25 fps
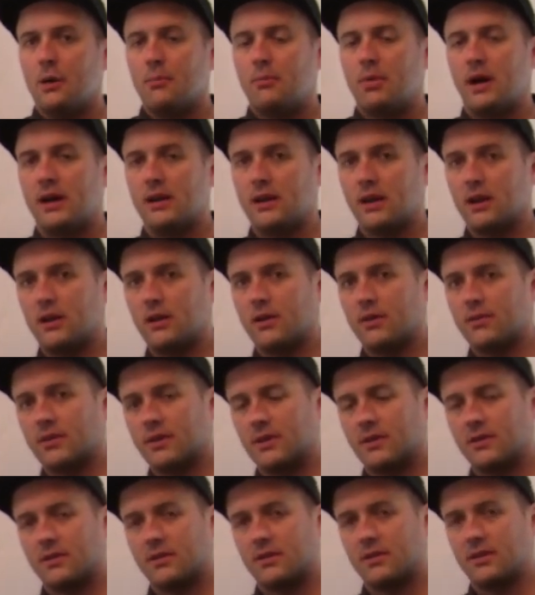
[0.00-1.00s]
but,
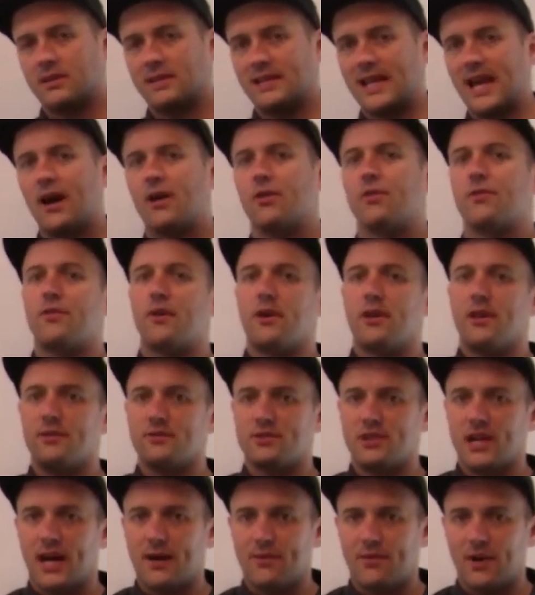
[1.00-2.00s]
the downfall
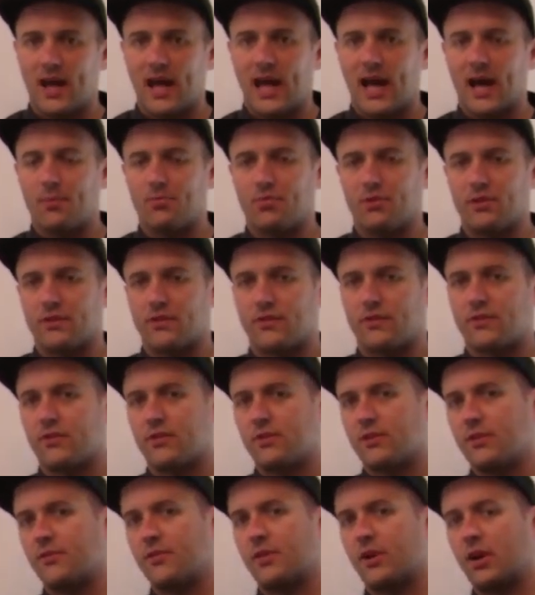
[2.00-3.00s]
of Java applets
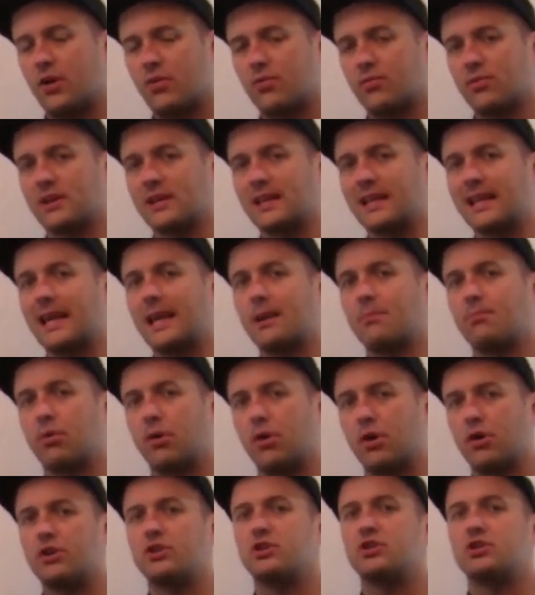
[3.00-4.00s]
sort of really
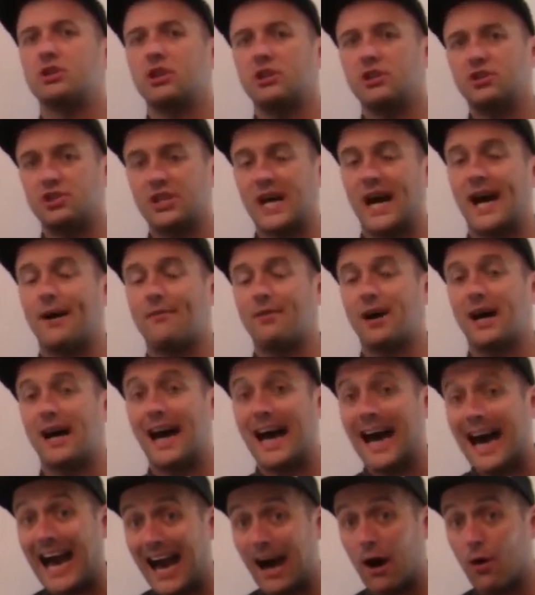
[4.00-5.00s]
pushed
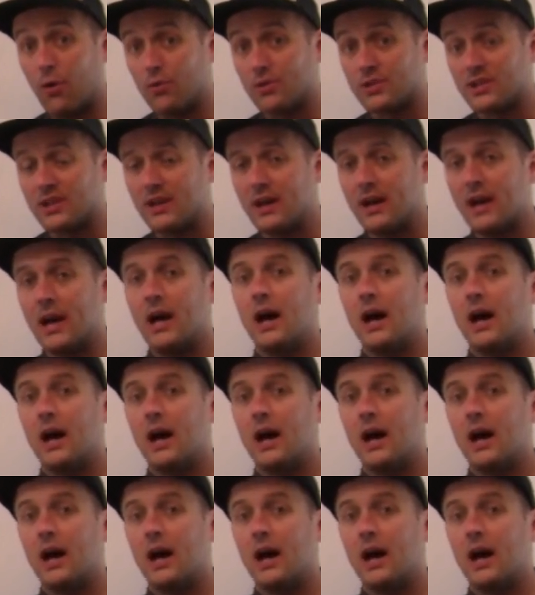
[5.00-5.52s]
Java out